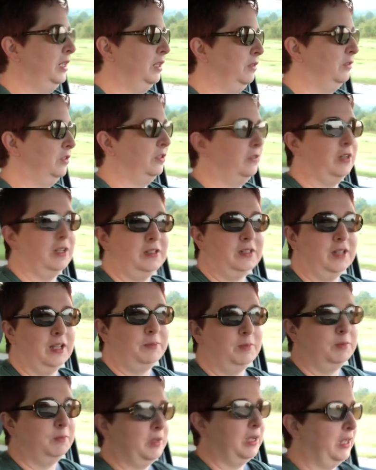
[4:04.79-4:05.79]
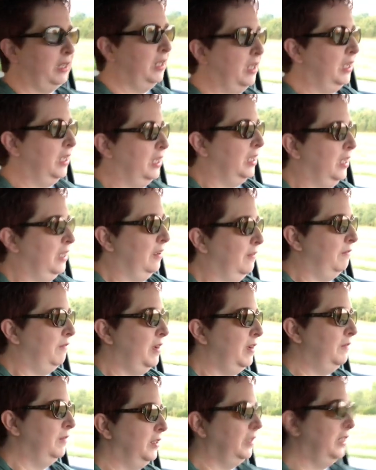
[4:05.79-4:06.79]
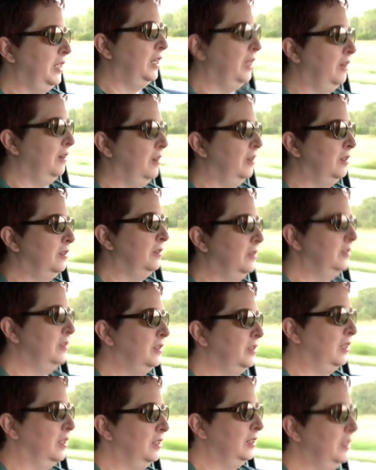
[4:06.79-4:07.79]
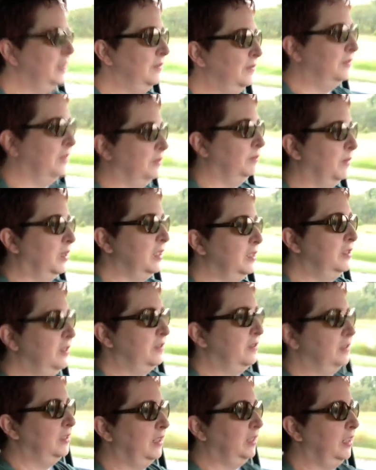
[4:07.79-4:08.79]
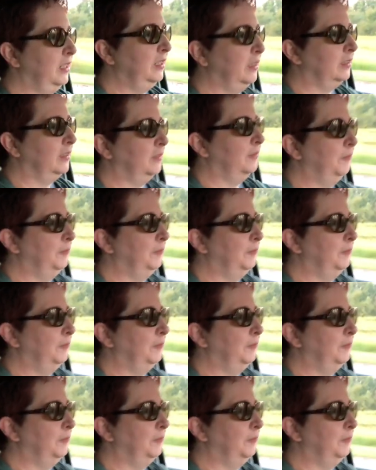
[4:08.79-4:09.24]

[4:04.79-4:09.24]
He was dressed up in my favorite character, Sully, from Monsters, Inc.